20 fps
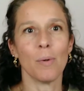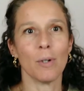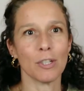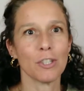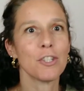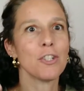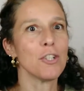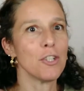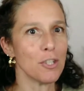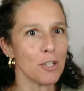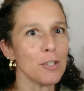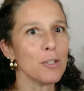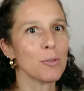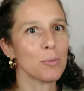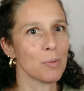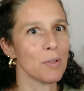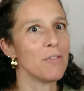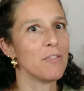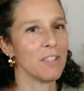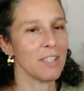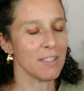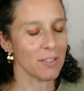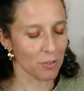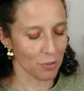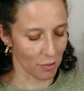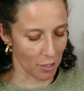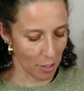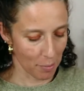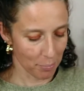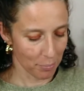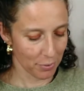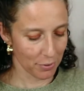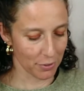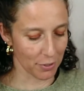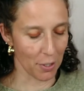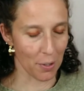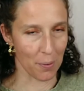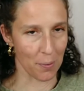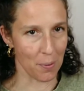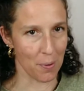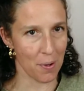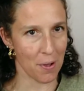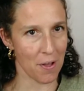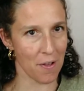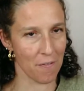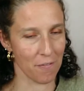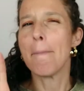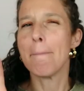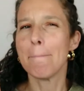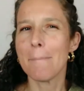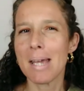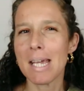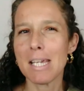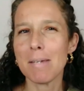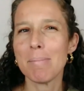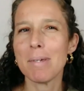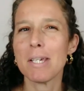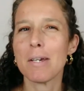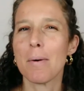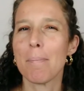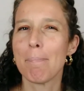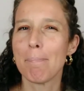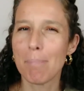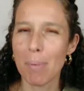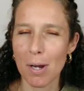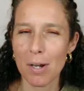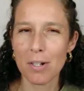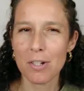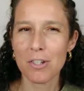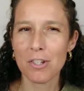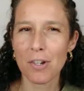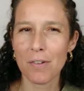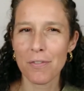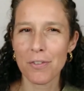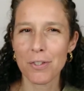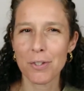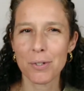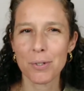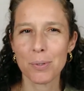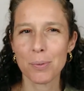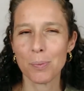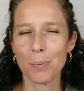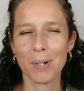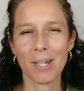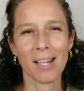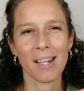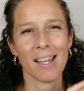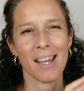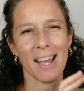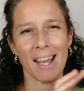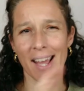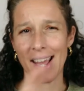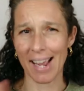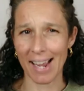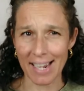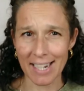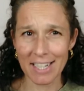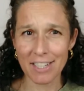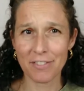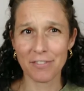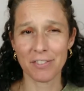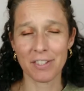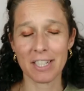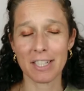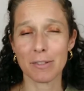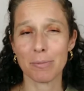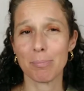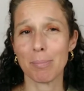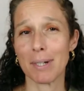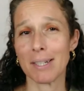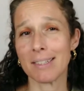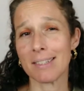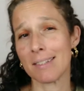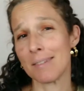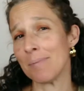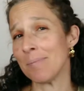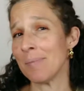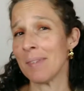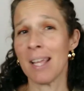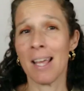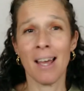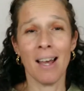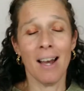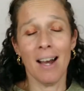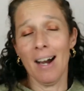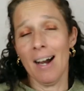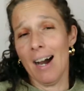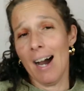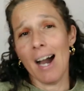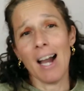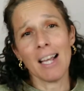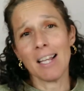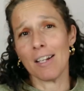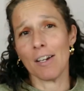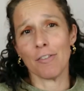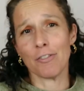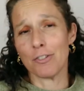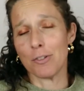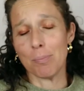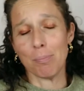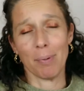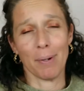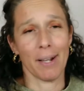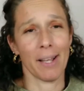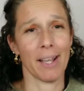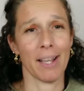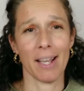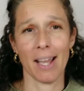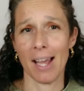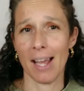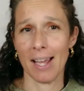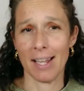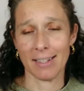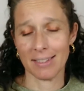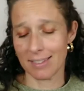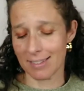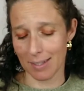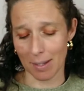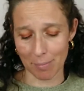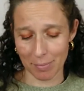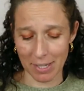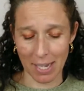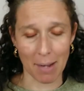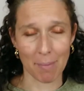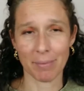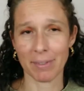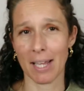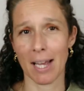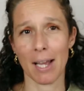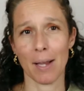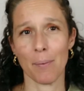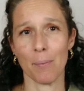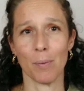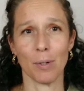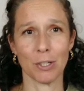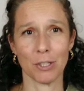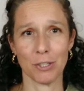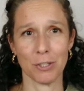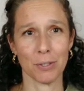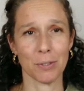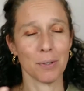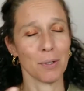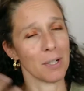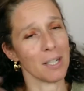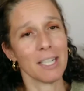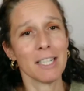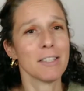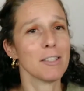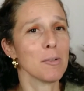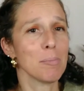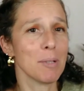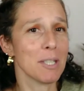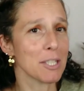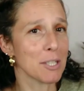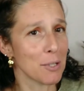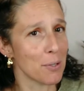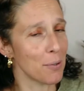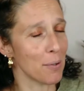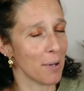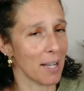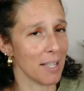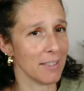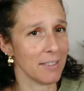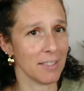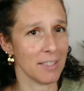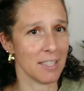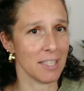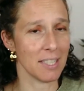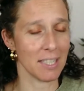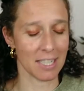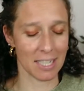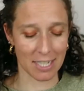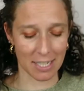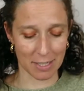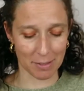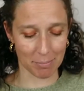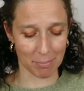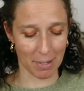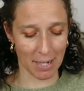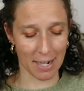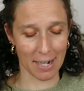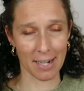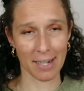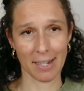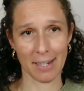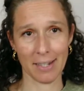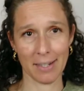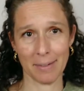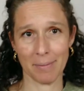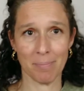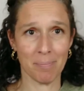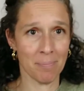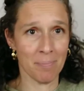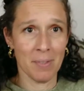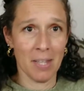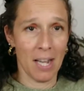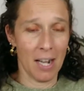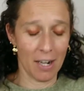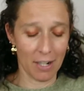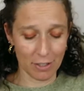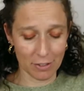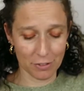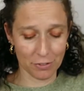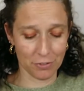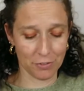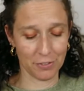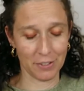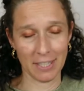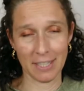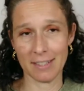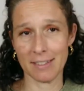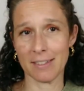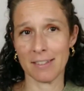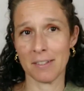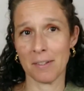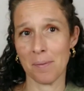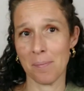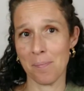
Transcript: want to use with this strap. So maybe a bunch of you will hate this, but I love to play, and sometimes I want to go a little bit crazy in my outfit.